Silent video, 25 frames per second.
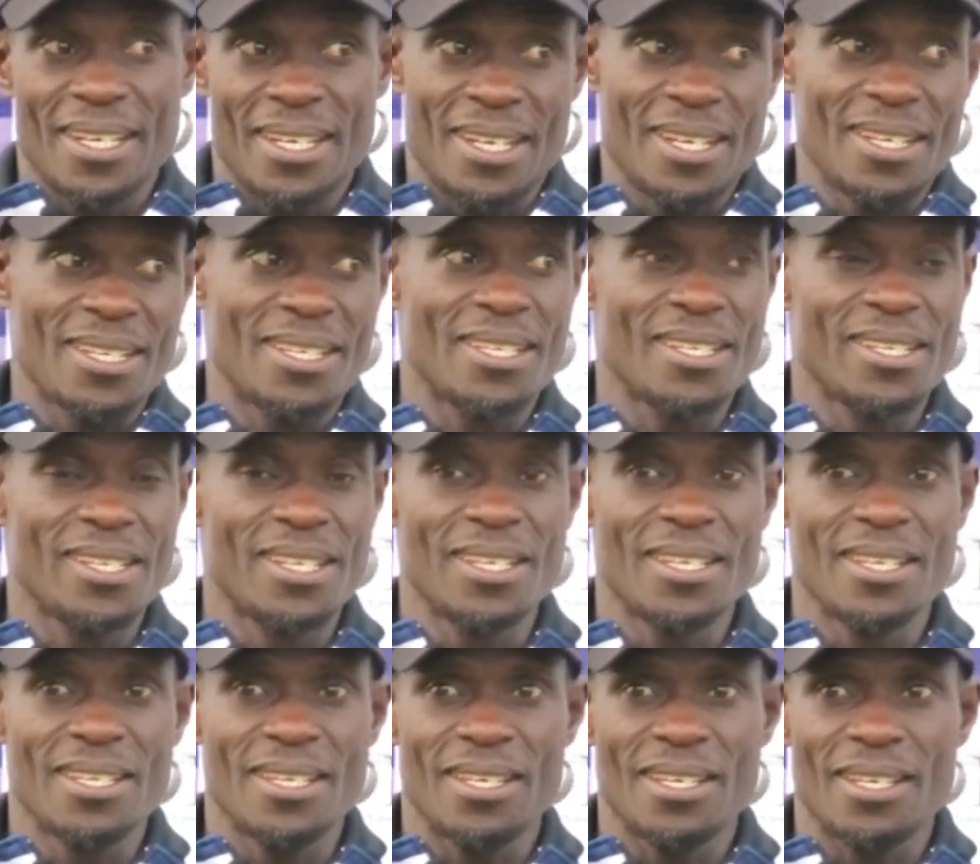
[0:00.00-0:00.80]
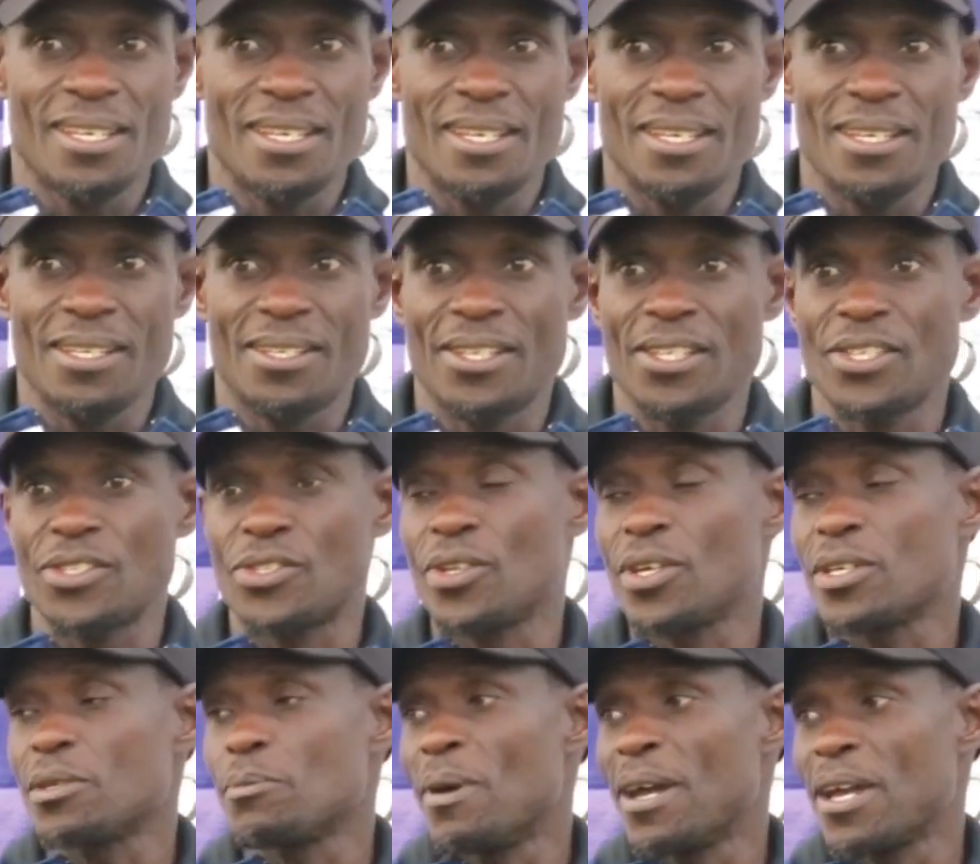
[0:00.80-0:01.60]
Actually, it is
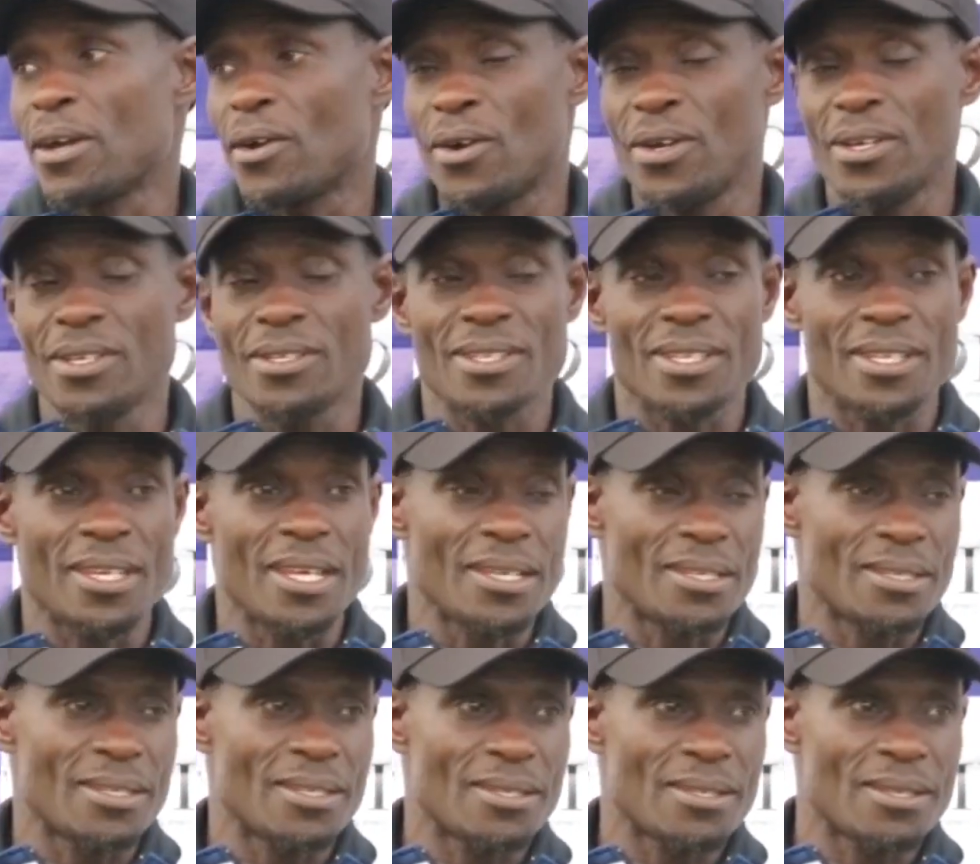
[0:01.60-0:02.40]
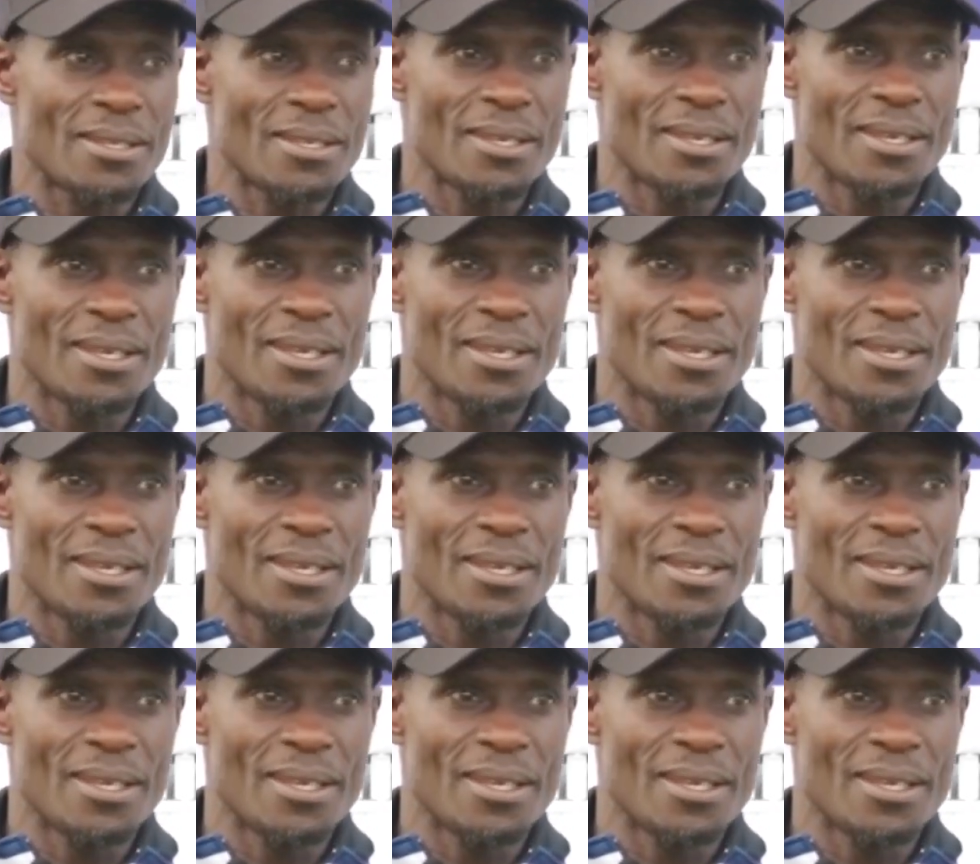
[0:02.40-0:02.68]
not by coincidence.